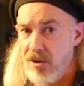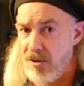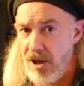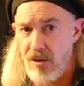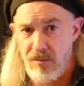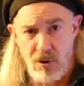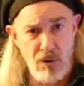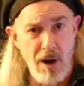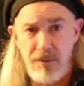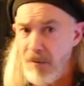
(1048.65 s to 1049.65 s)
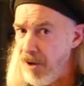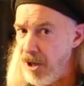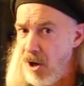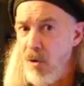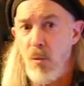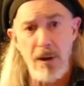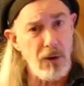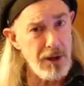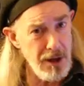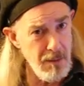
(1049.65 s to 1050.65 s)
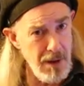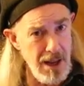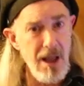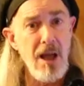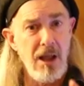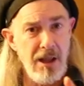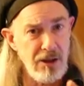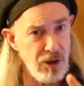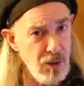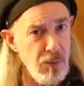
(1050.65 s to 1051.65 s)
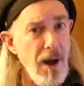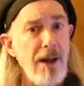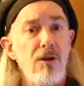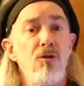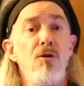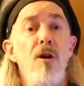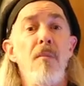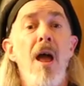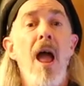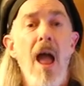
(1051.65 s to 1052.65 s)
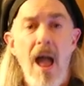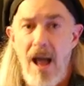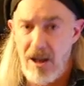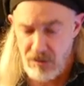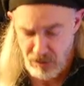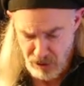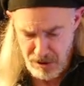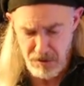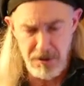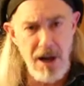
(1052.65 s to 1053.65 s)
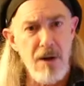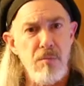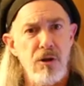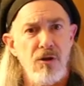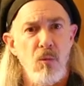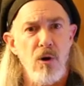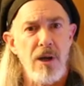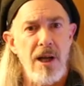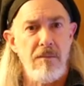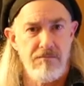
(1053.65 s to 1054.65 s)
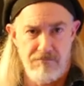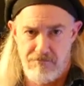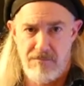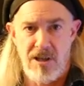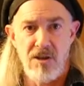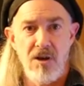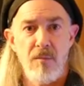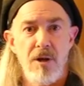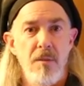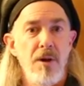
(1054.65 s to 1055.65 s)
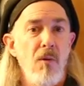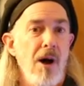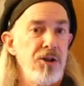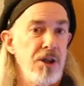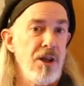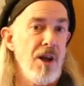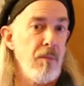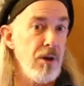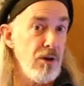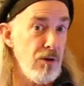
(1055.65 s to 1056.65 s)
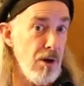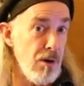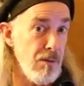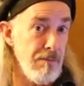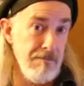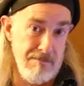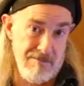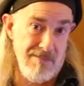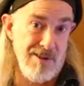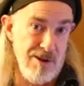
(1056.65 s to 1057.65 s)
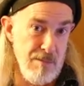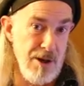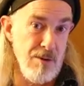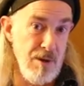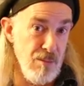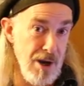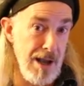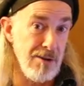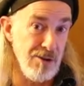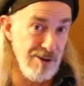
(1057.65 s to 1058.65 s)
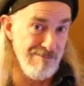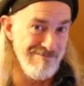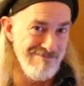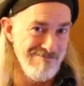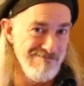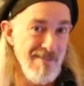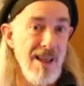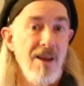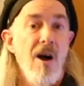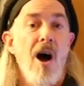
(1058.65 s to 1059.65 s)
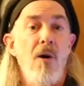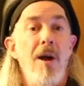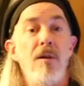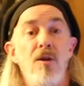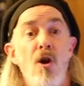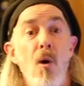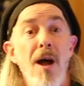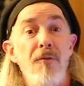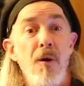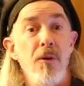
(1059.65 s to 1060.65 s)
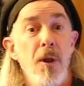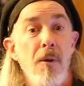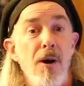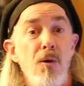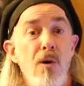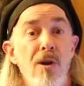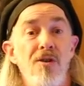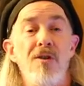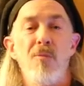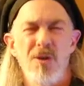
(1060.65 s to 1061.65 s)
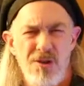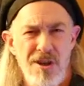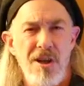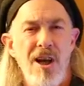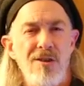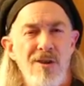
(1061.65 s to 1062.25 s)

Turn off the video. Quit looking at me. Get to the practice room and knuckle down and put some work in. Because I'm going to be watching and I'm going to know. You better be practicing. All right, go have fun with the bar chords and we'll see you next